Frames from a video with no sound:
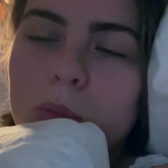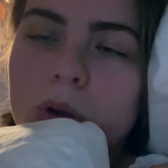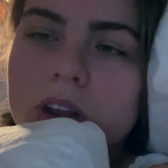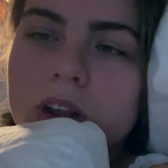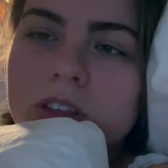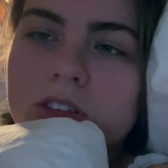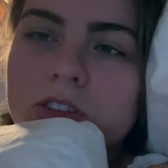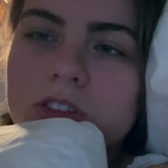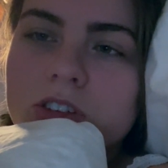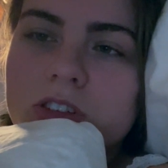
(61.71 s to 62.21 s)
But
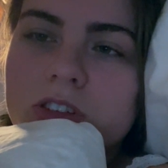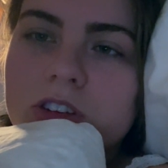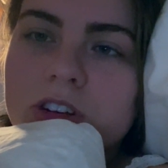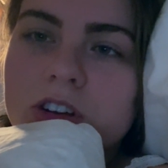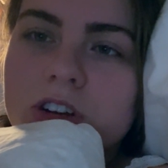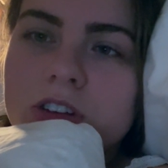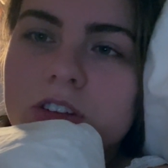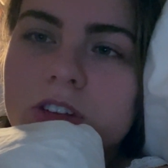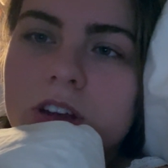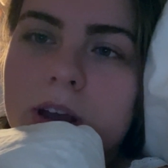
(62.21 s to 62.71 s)
it's just a
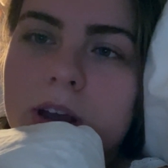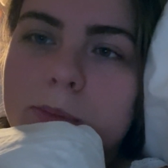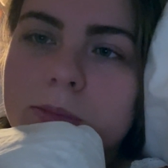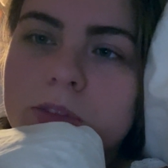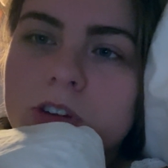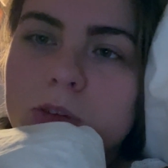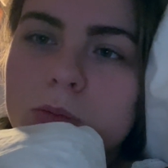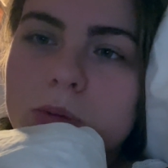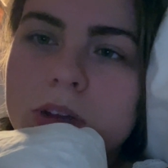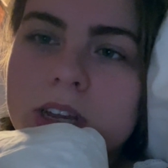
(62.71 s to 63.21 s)
good time
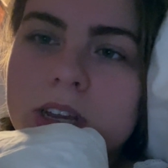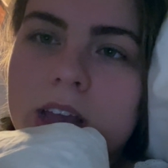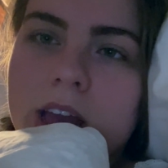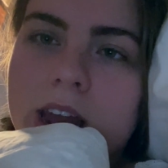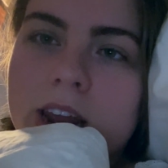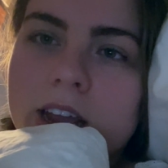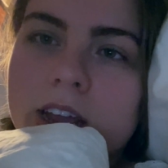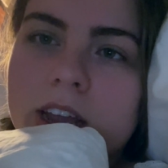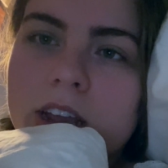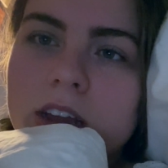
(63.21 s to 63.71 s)
to be
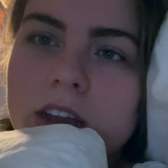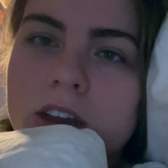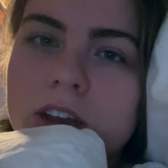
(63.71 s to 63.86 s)
getting